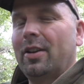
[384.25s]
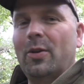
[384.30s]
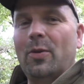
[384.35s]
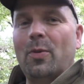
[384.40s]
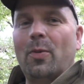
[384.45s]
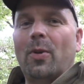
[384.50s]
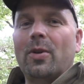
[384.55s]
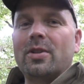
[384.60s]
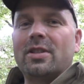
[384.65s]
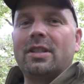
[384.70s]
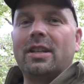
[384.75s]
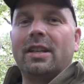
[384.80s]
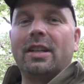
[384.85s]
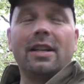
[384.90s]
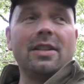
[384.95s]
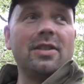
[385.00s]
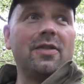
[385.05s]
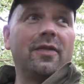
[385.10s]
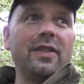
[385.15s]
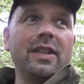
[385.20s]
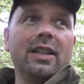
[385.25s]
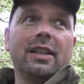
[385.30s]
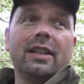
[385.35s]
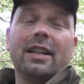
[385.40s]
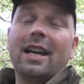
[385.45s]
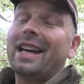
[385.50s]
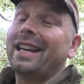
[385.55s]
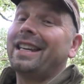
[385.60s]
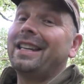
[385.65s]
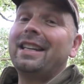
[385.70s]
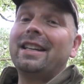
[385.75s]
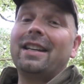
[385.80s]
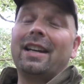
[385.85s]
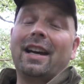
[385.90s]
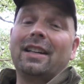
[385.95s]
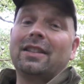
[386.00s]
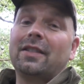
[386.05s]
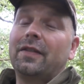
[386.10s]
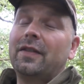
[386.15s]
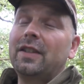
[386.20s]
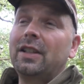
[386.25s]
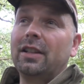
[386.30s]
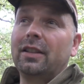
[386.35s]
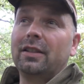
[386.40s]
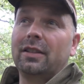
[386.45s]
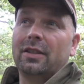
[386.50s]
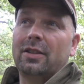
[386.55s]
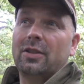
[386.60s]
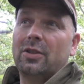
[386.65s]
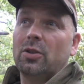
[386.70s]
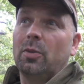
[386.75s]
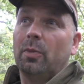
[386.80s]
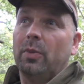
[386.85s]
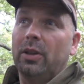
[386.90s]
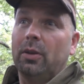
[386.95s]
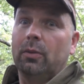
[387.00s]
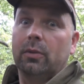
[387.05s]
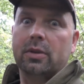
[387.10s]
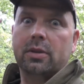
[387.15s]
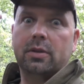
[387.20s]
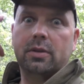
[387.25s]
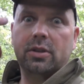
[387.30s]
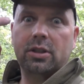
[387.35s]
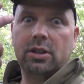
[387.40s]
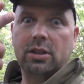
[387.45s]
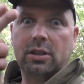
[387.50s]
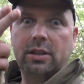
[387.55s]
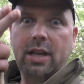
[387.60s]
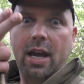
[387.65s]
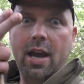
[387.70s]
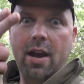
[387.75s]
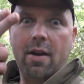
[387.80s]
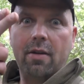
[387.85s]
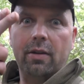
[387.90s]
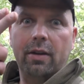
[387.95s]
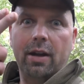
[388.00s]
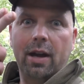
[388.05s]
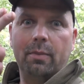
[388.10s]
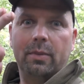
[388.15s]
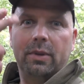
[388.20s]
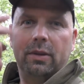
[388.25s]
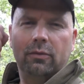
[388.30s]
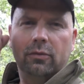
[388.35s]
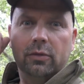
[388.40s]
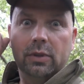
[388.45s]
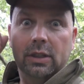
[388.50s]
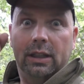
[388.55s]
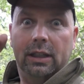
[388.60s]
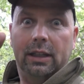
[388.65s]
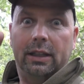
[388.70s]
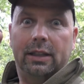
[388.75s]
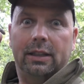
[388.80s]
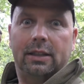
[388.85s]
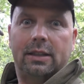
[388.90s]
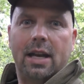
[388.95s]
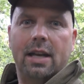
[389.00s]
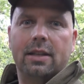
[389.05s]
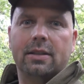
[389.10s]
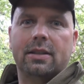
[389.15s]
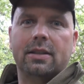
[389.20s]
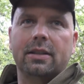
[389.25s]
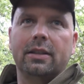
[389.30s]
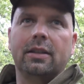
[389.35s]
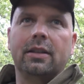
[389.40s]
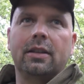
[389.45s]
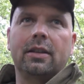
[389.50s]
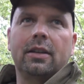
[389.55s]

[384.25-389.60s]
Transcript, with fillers: It wasn't a nice feeling. Again, I had the feeling that something was staring at me really intensely.